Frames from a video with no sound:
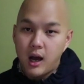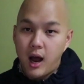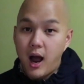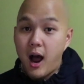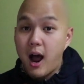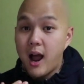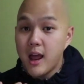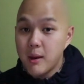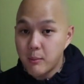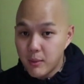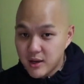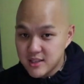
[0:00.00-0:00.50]

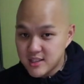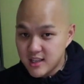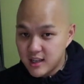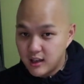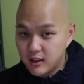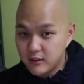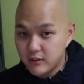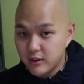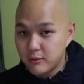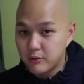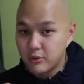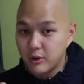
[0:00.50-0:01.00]
I
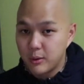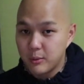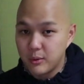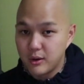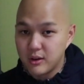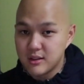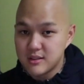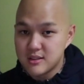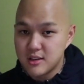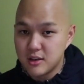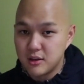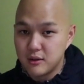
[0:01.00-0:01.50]
myself am from
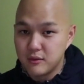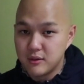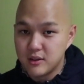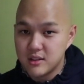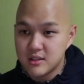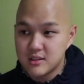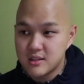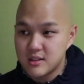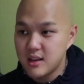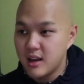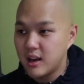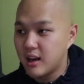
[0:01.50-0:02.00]
Yonsei
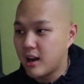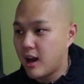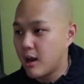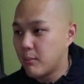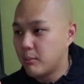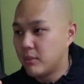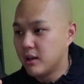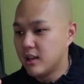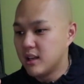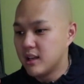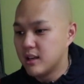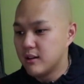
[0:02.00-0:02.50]
University, and I
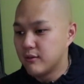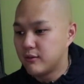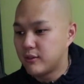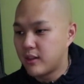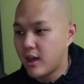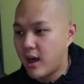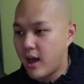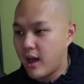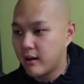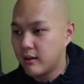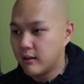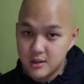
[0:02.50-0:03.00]
believe
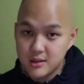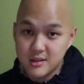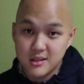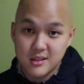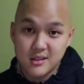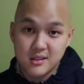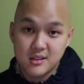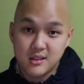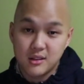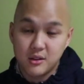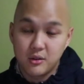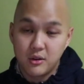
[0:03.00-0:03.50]
that this
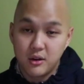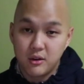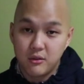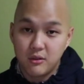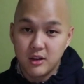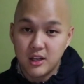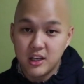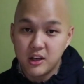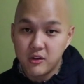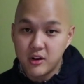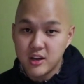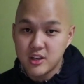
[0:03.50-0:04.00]
is a
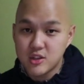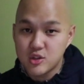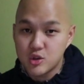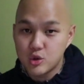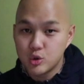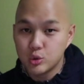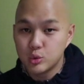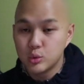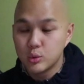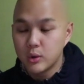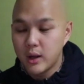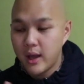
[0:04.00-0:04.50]
really great
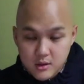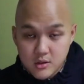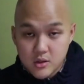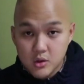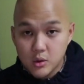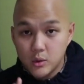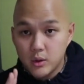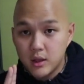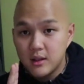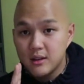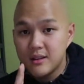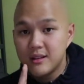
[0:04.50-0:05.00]
school.
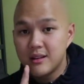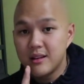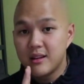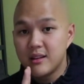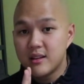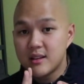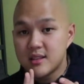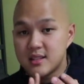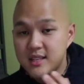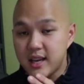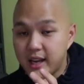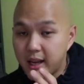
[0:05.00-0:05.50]
So
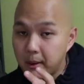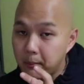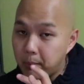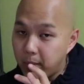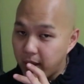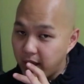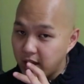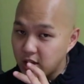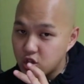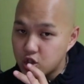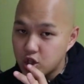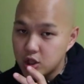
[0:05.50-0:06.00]
in the second
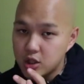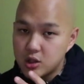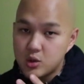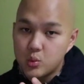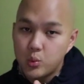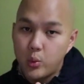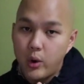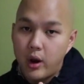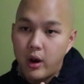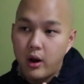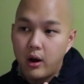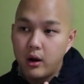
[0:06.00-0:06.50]
page, it's
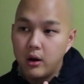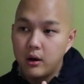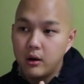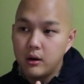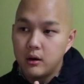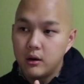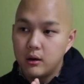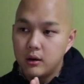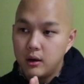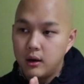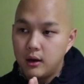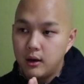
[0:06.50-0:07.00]

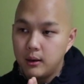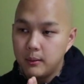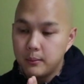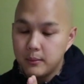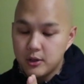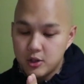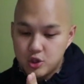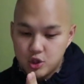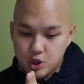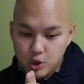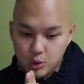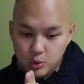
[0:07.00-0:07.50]
where
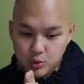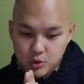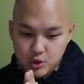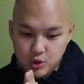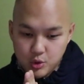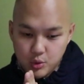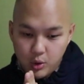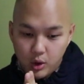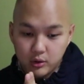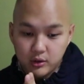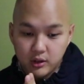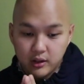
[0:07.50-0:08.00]
it shows
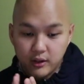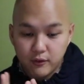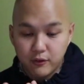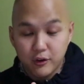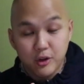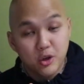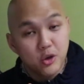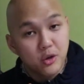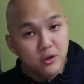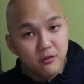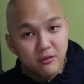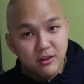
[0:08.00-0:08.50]
you all the
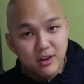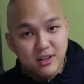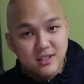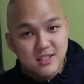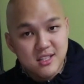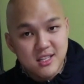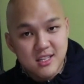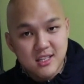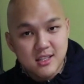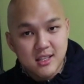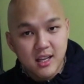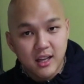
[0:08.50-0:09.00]
different
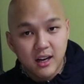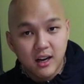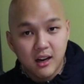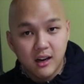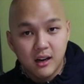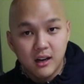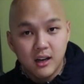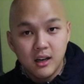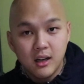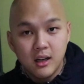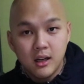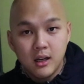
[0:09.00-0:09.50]
universities that
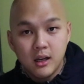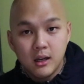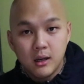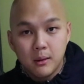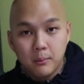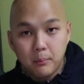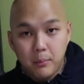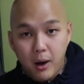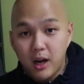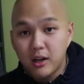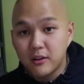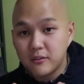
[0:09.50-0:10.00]
are
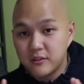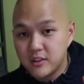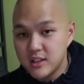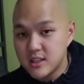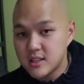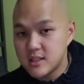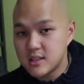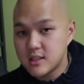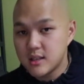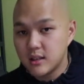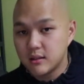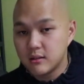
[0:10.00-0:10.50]
part of
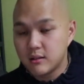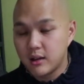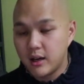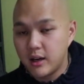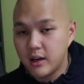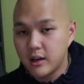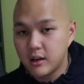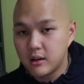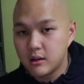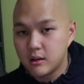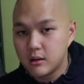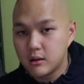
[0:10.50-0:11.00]
this
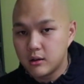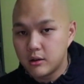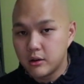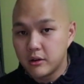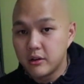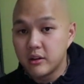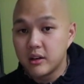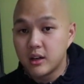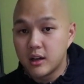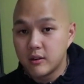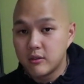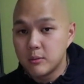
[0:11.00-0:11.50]
entire
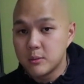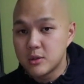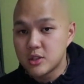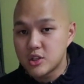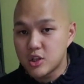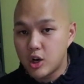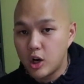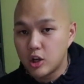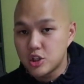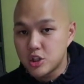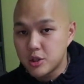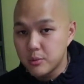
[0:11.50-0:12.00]
Korean Government
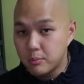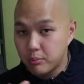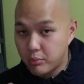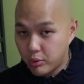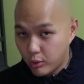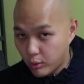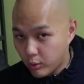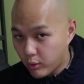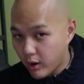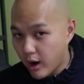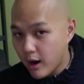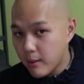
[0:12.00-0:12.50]
Scholarship
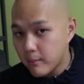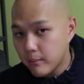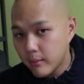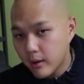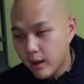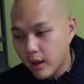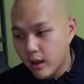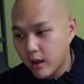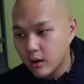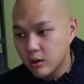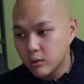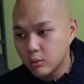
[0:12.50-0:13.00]
Program
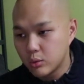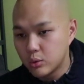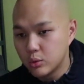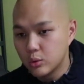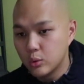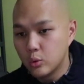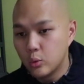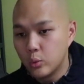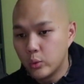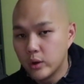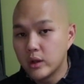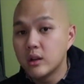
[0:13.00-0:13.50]
and who
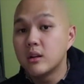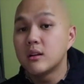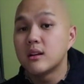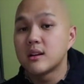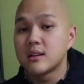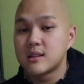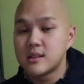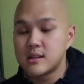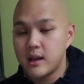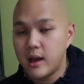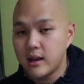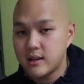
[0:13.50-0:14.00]
will
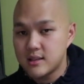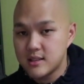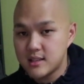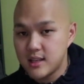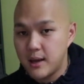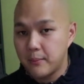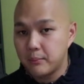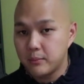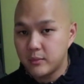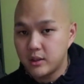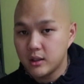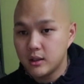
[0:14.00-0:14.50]

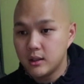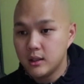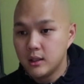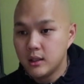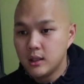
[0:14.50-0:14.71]
accept